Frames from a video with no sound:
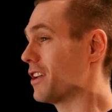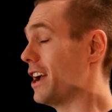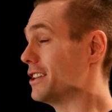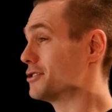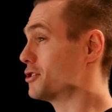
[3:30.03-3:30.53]

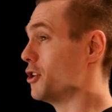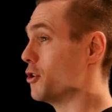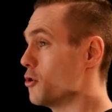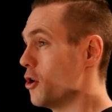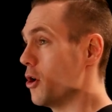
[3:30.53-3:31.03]
And
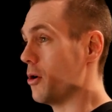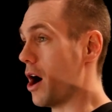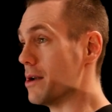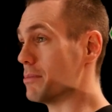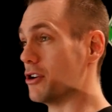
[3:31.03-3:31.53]
so,
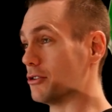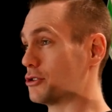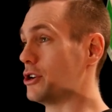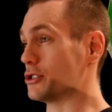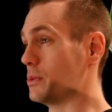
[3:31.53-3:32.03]

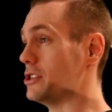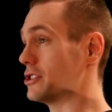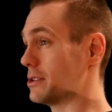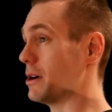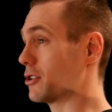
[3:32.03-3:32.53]
unbeknownst to us, we
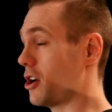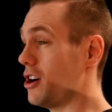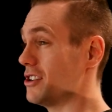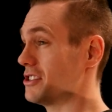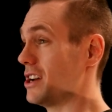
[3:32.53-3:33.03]
just about
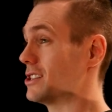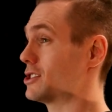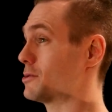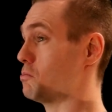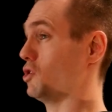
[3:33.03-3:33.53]
caused a
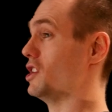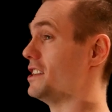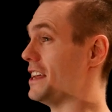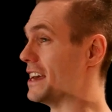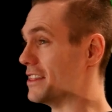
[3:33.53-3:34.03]

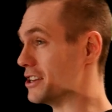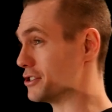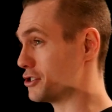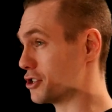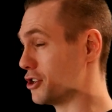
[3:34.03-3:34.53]
split in
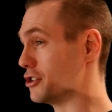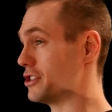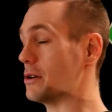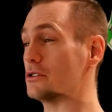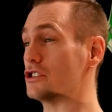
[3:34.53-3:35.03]
this
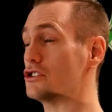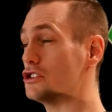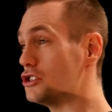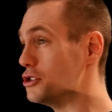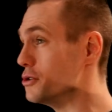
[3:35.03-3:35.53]
church. There was this
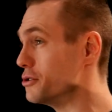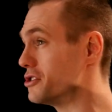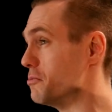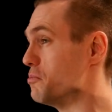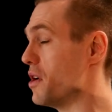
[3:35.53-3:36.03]

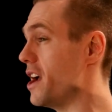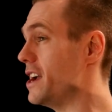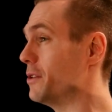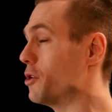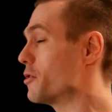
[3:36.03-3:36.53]
huge
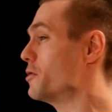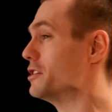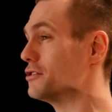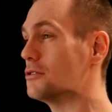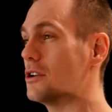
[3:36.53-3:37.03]
debate. What do
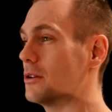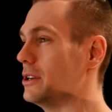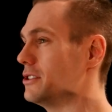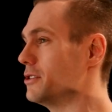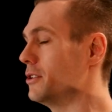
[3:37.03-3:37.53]
we do? What do
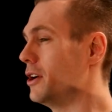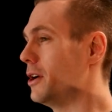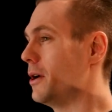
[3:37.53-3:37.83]
we do?